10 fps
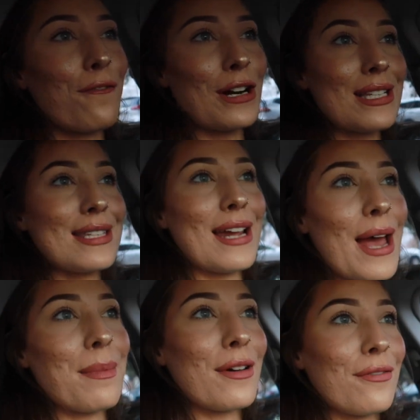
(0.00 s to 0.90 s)
first
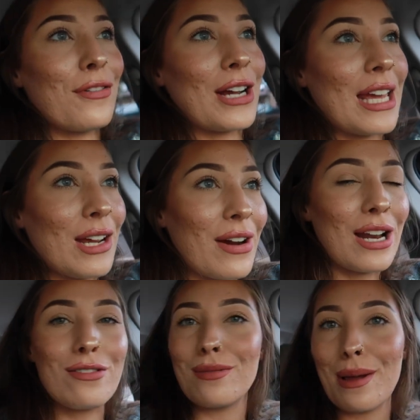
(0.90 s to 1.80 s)
step, for getting
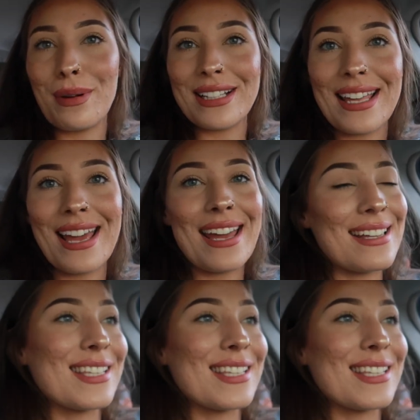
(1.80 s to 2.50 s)
ready for my birthday